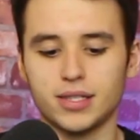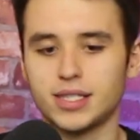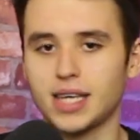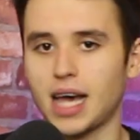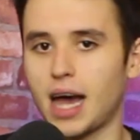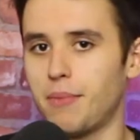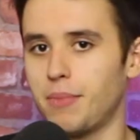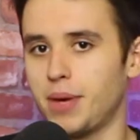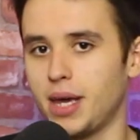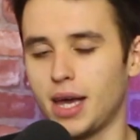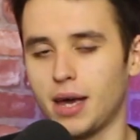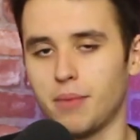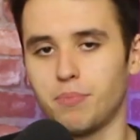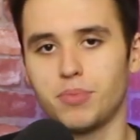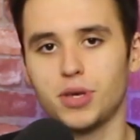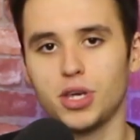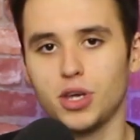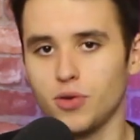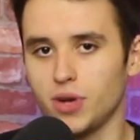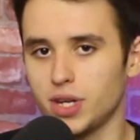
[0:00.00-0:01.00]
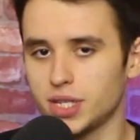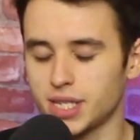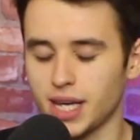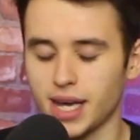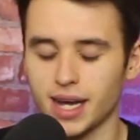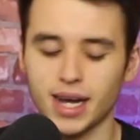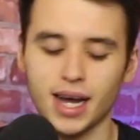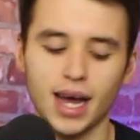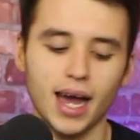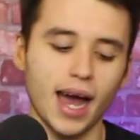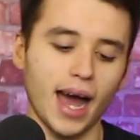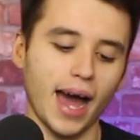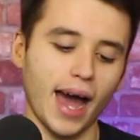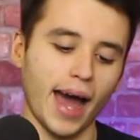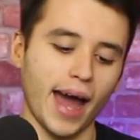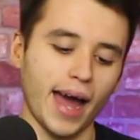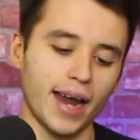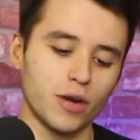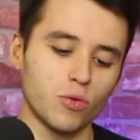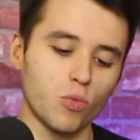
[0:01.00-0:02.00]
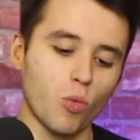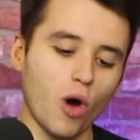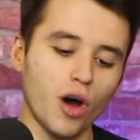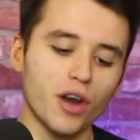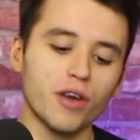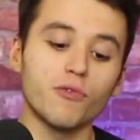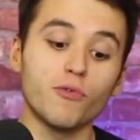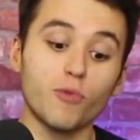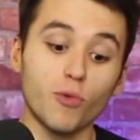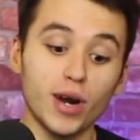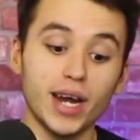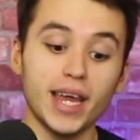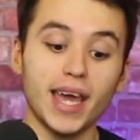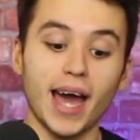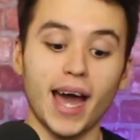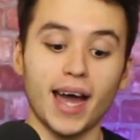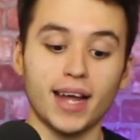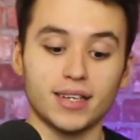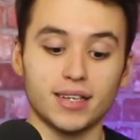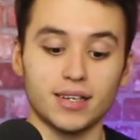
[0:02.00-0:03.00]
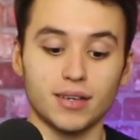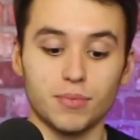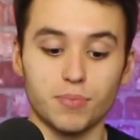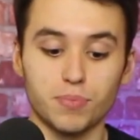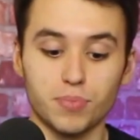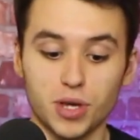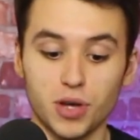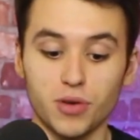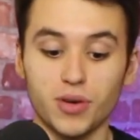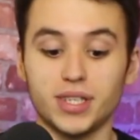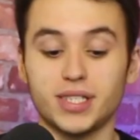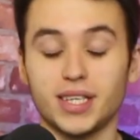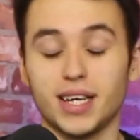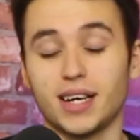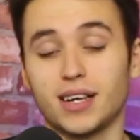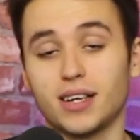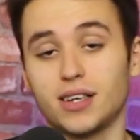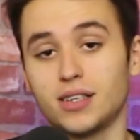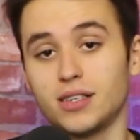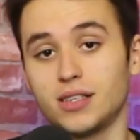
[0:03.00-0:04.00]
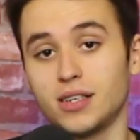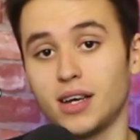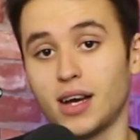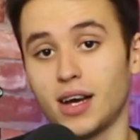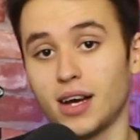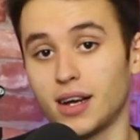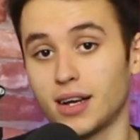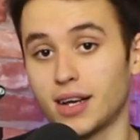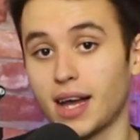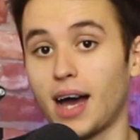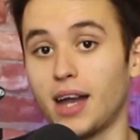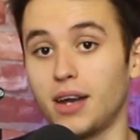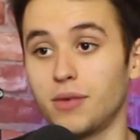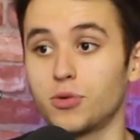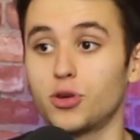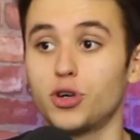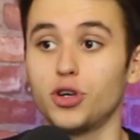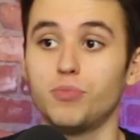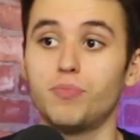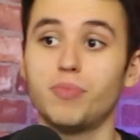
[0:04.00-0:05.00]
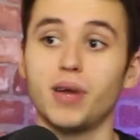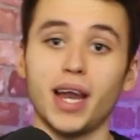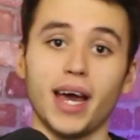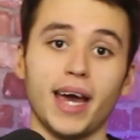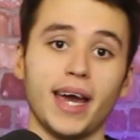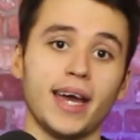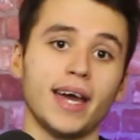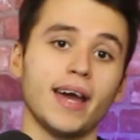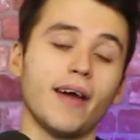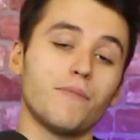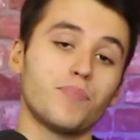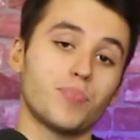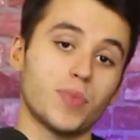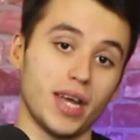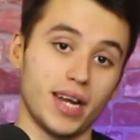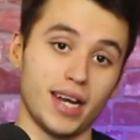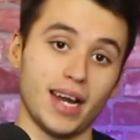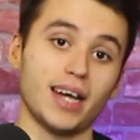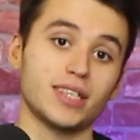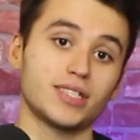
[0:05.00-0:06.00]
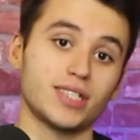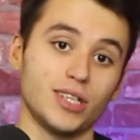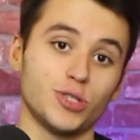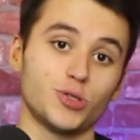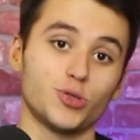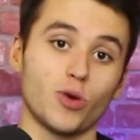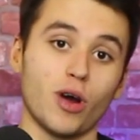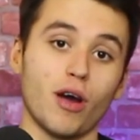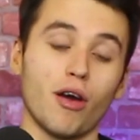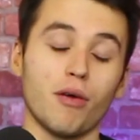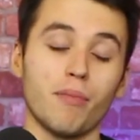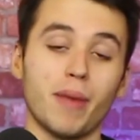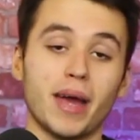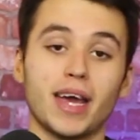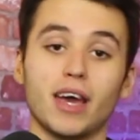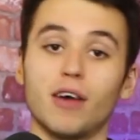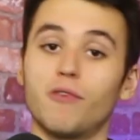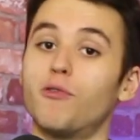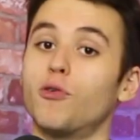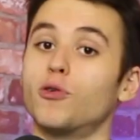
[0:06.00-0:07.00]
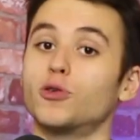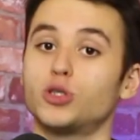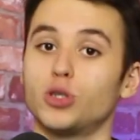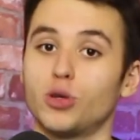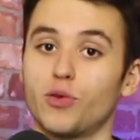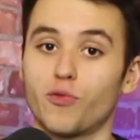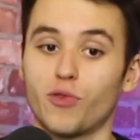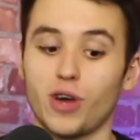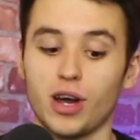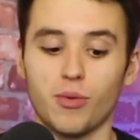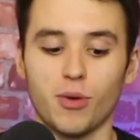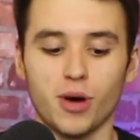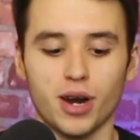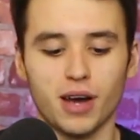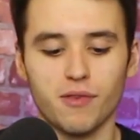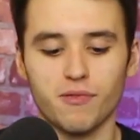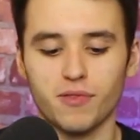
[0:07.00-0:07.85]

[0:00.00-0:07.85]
Tammy and Pulisic, and one of Willian, Pulisic and Callum could play in that central area and make it a 4-2-3-1.